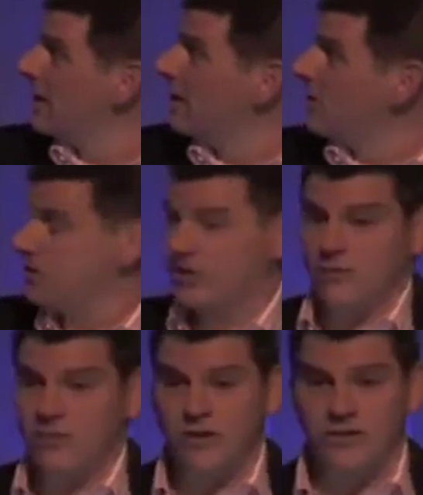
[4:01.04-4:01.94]
This
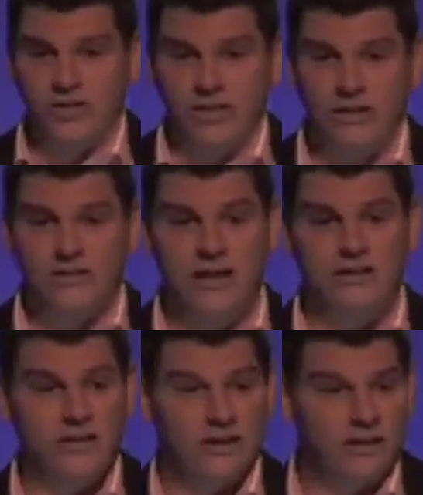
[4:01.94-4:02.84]
time last year,
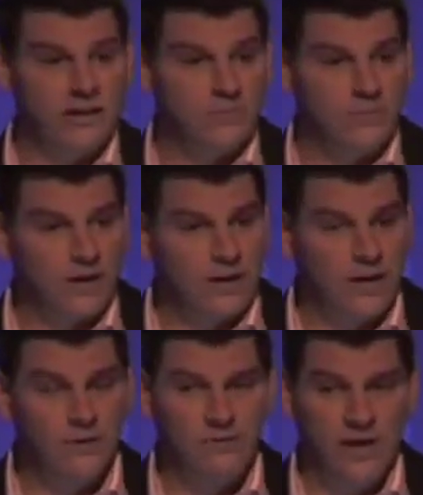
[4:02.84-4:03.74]
Dan Turner, my
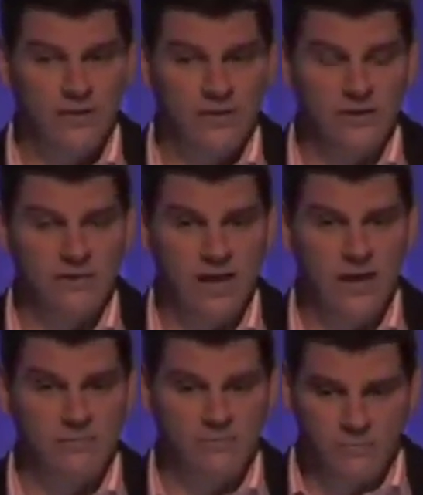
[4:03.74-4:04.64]
co-founder,
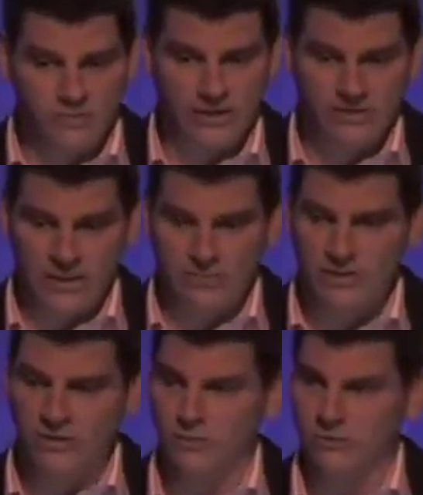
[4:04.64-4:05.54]
presented at the
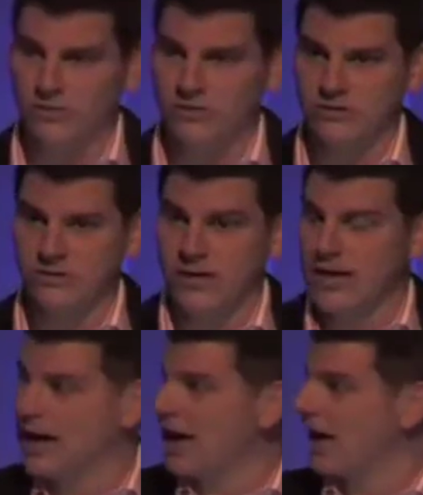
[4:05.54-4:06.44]
Meds conference
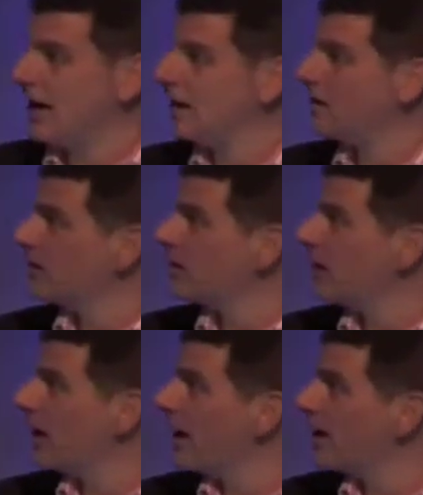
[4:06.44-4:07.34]

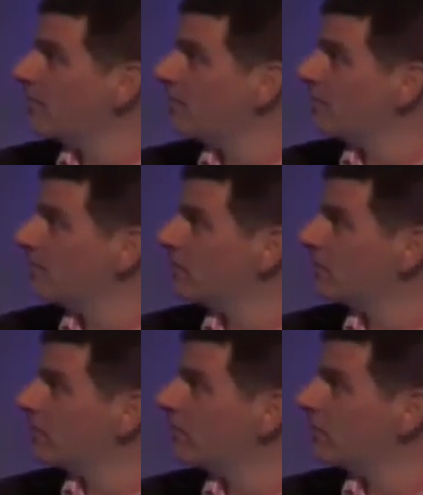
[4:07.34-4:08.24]
and
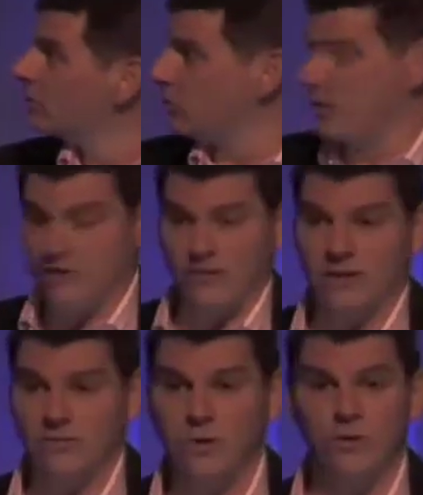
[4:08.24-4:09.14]
talked about the
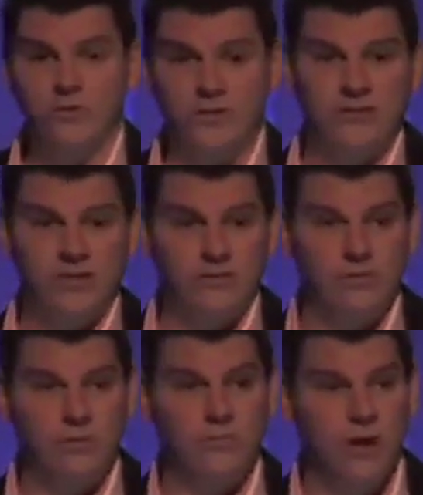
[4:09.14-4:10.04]
fact that we were launching a
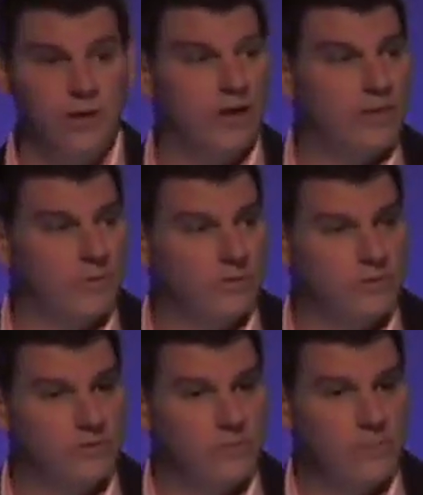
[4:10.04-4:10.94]
service called MyXBox,